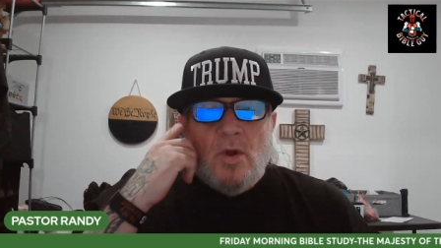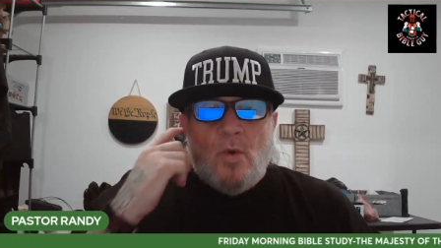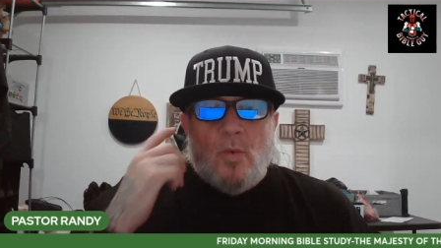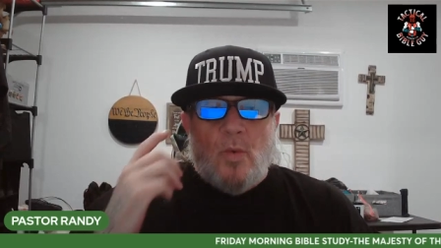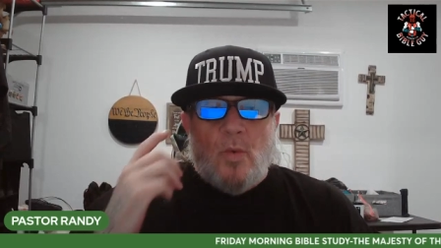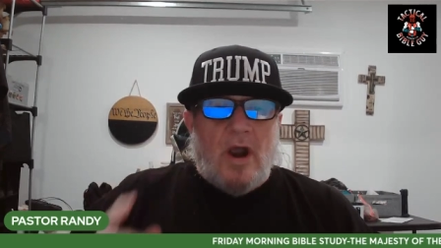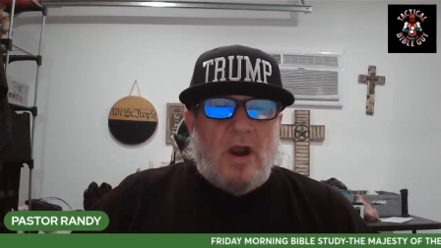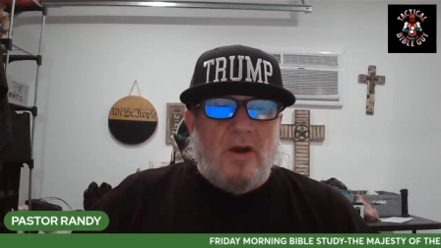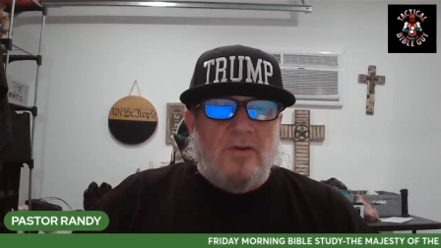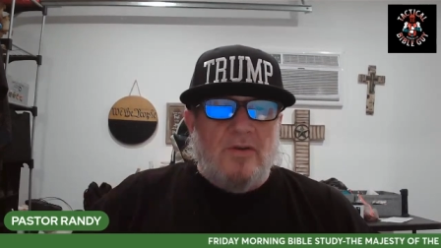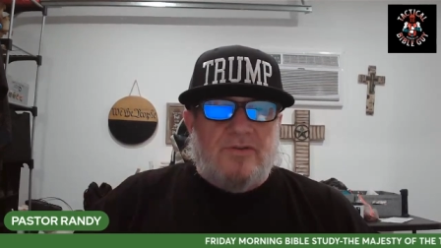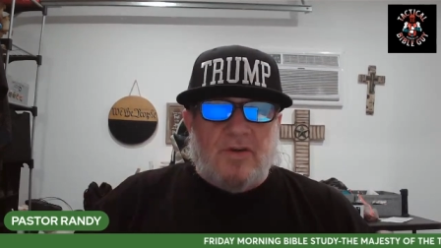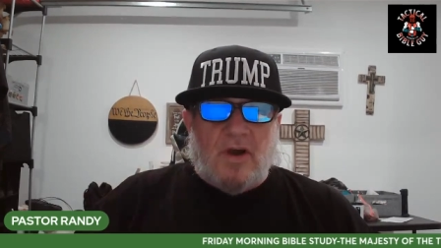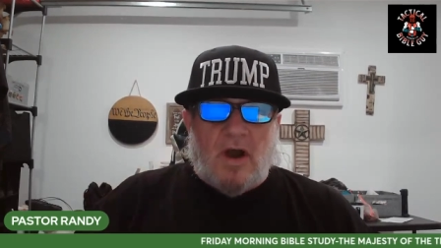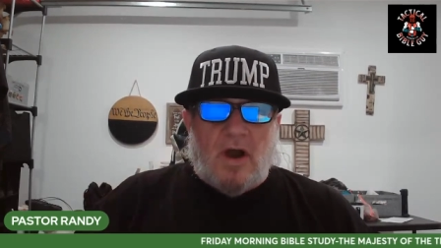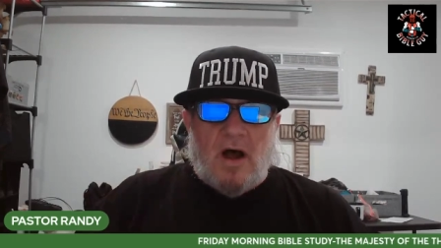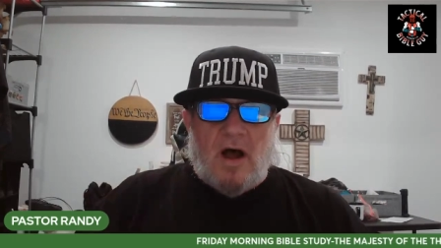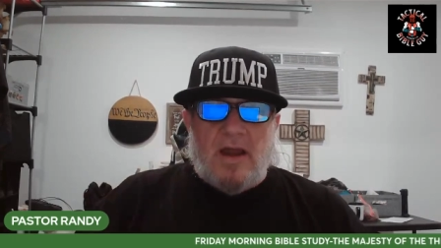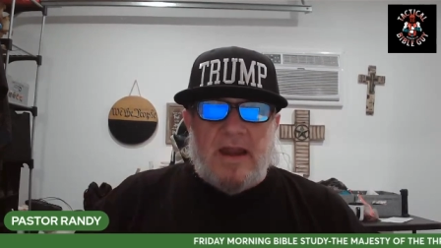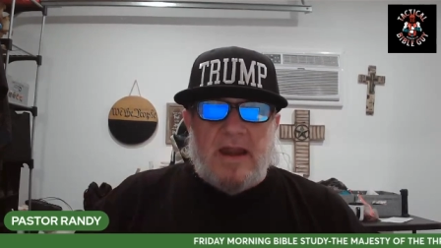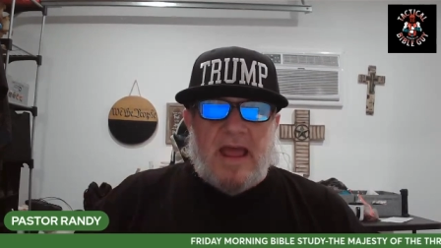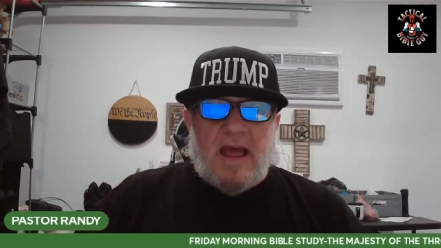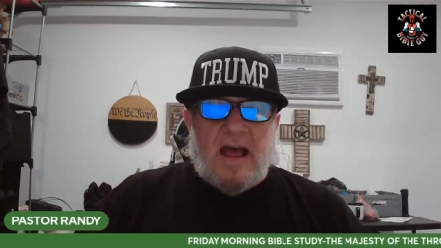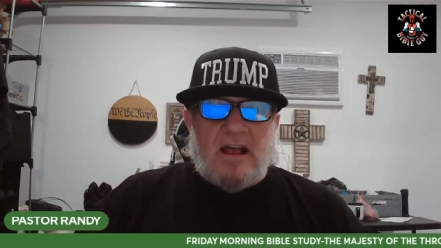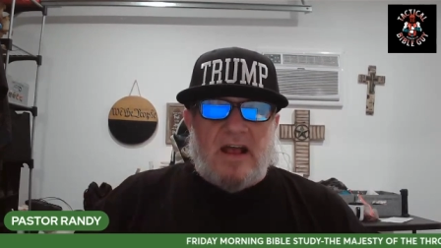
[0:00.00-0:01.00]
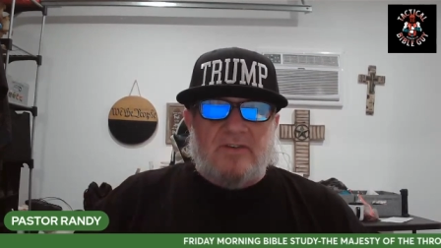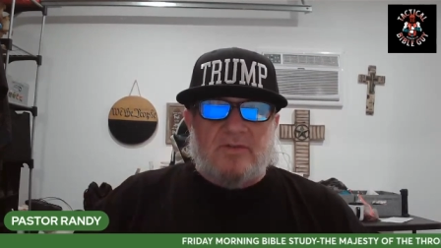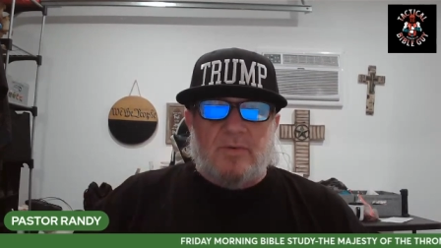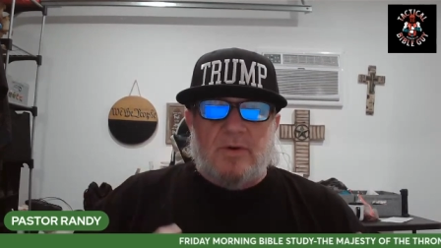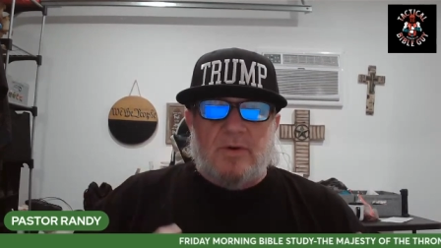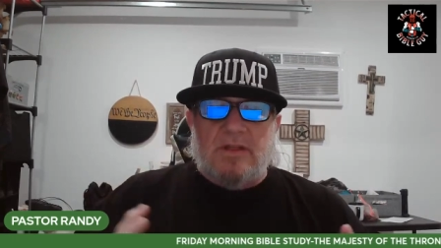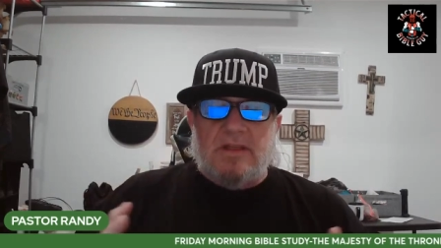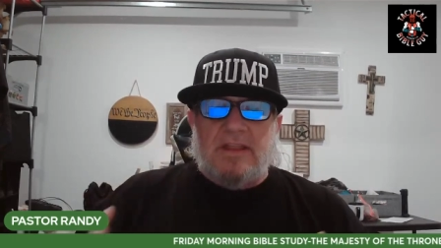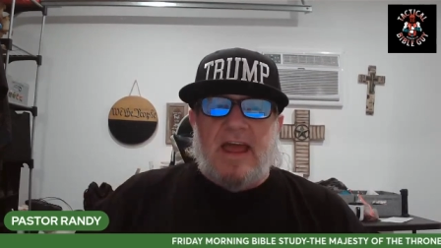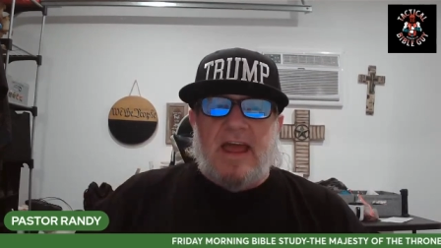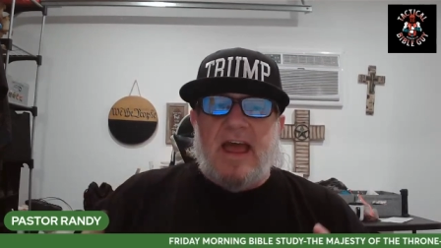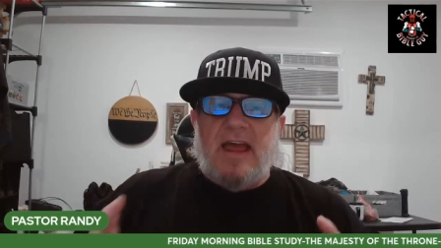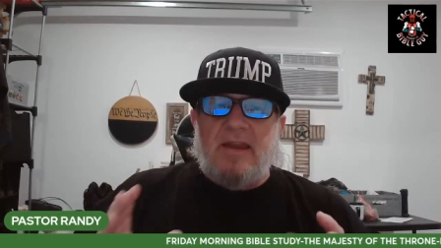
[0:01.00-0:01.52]
where John has
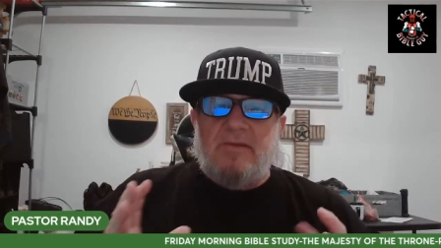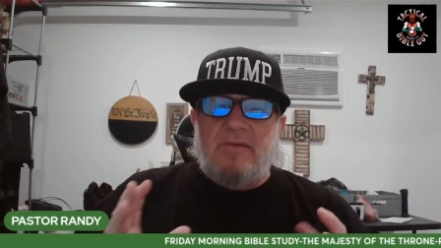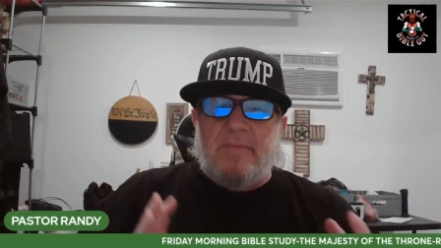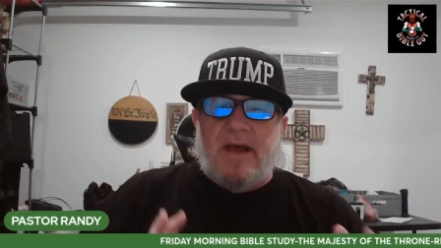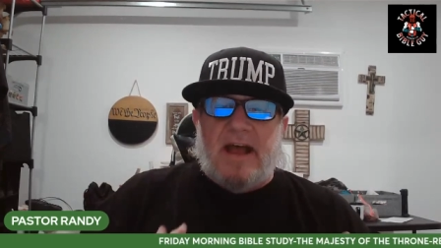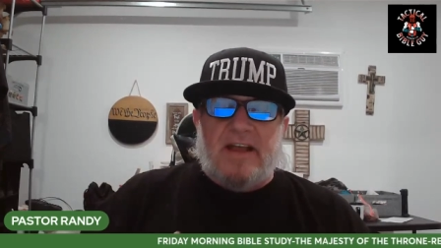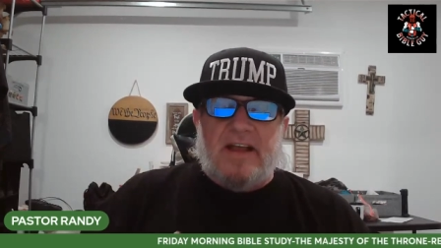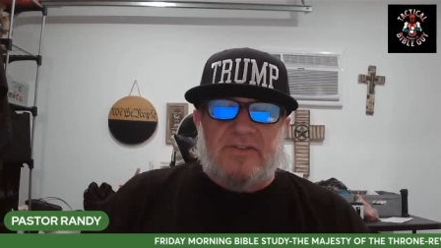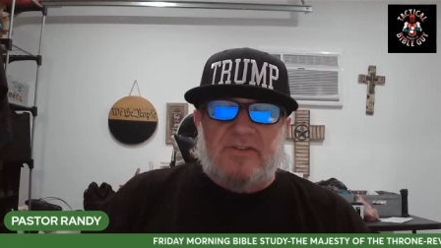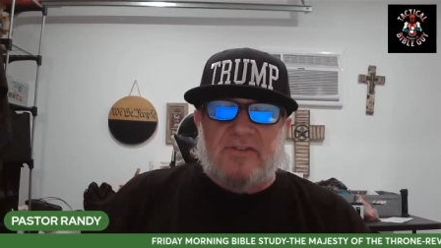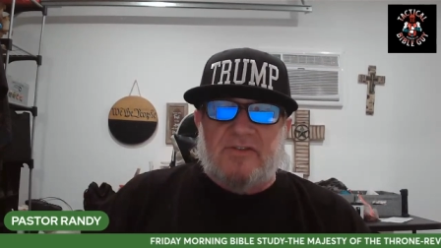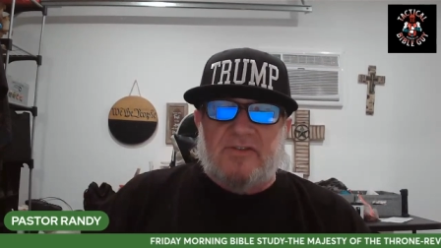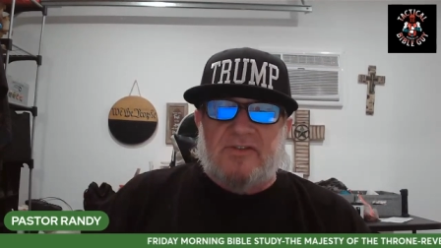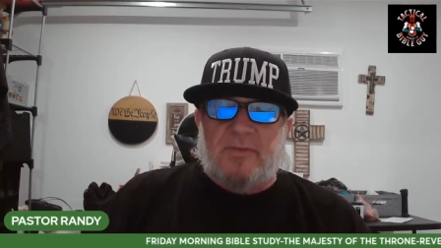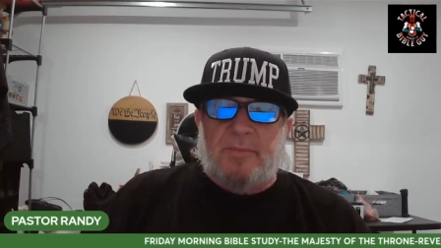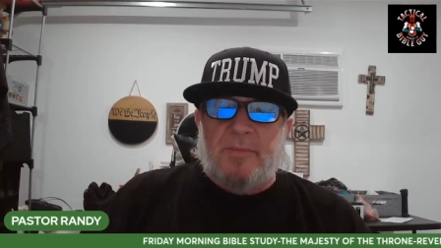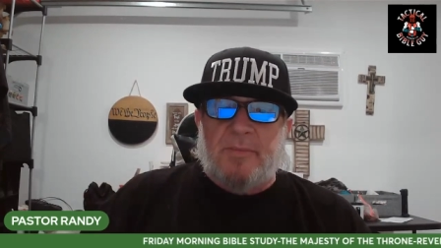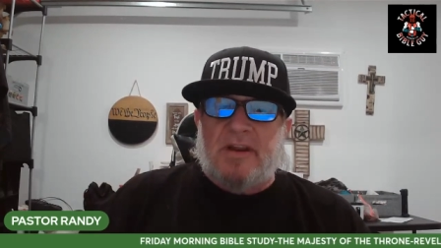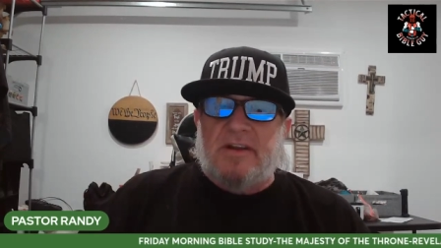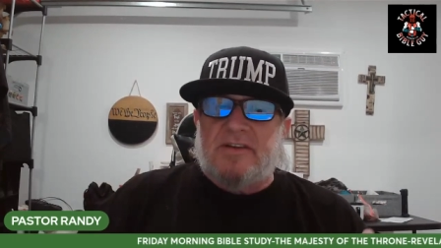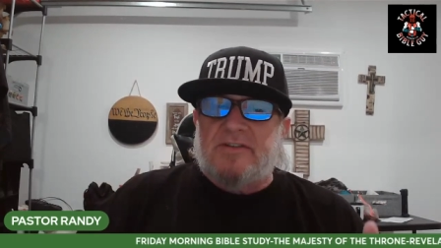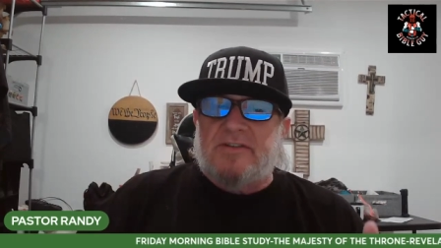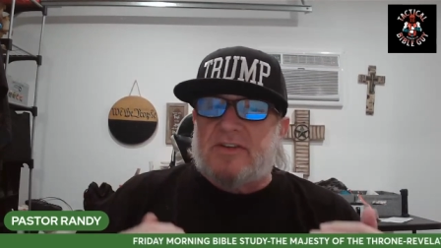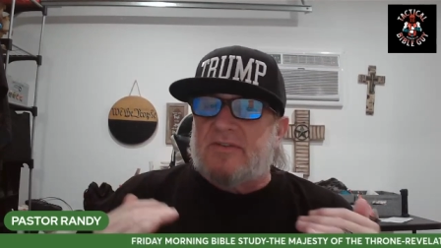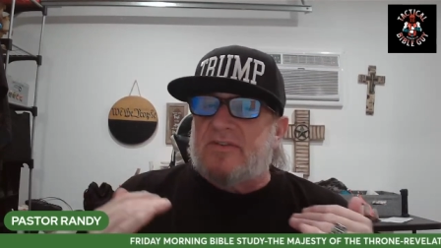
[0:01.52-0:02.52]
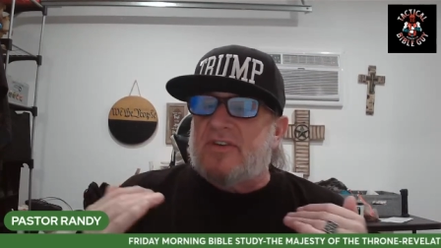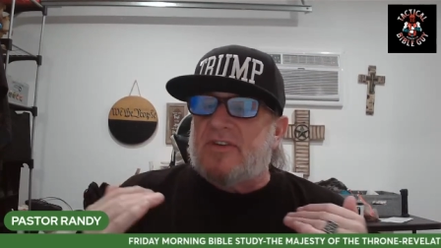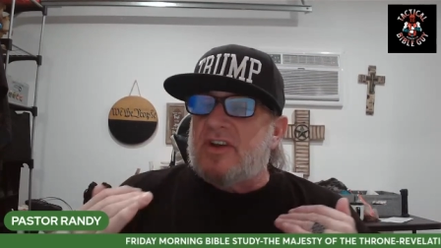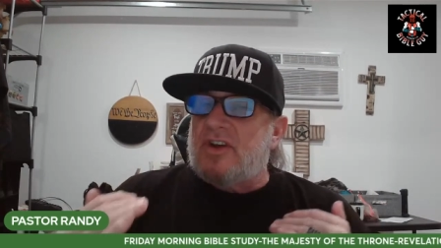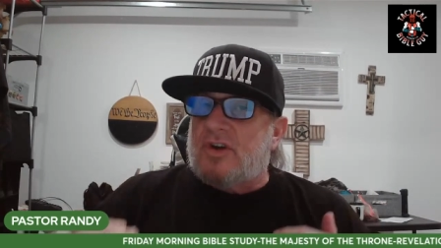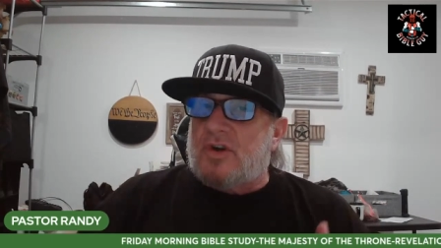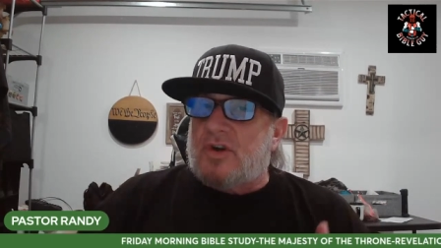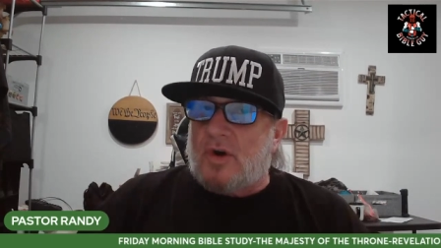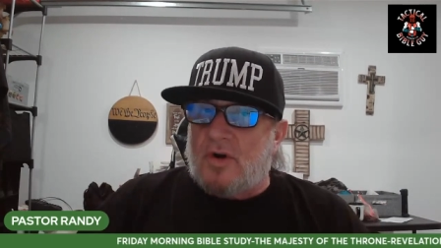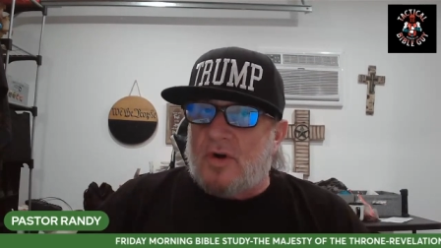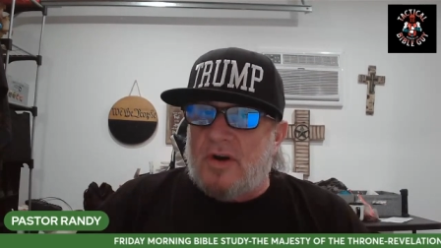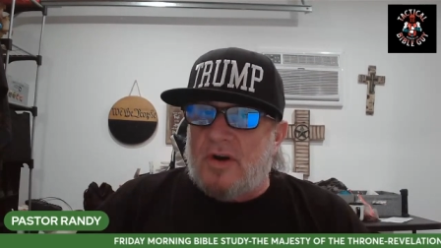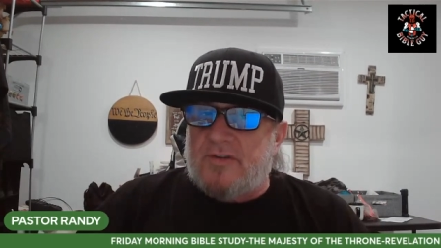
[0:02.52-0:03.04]
relayed messages of
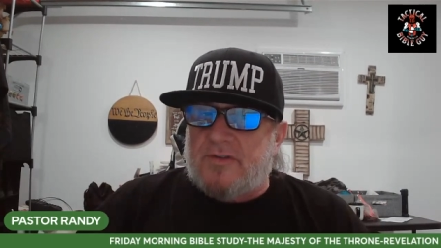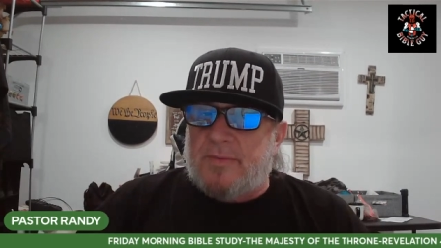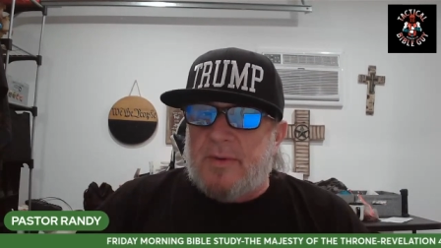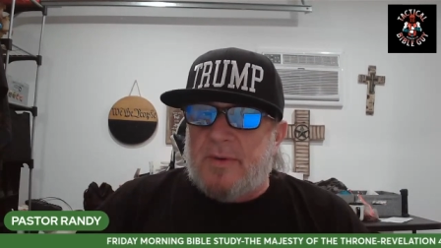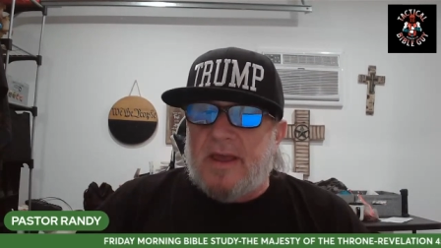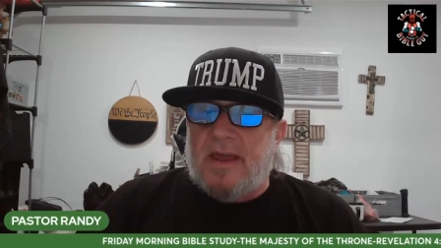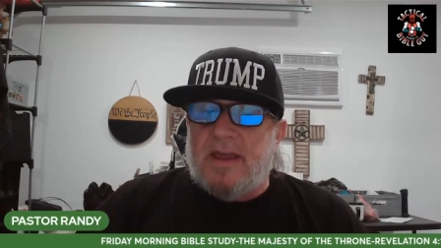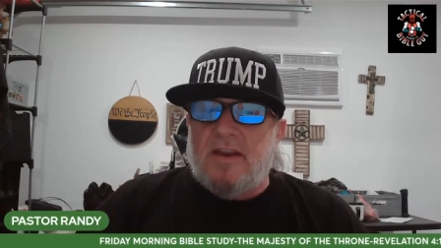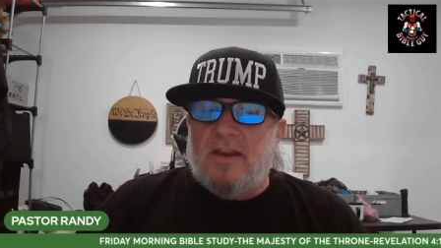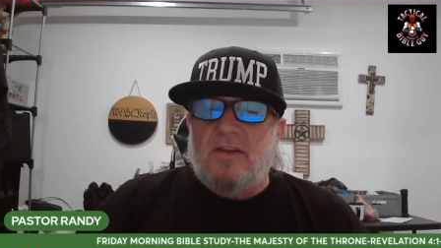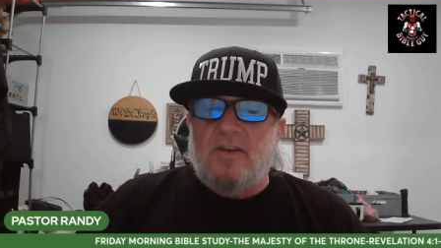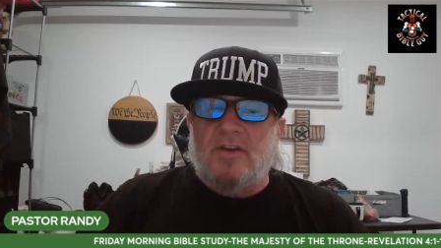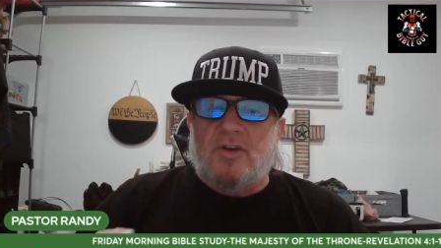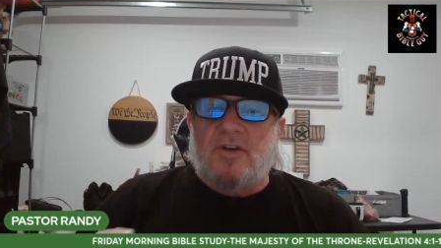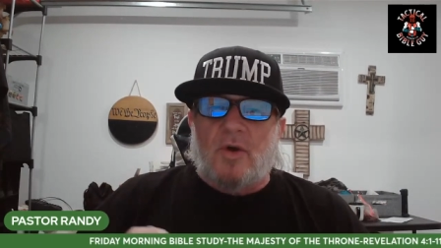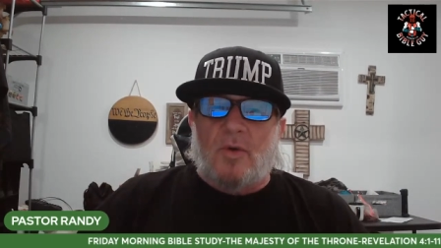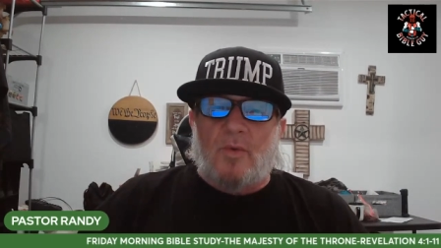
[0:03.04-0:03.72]
encouragement,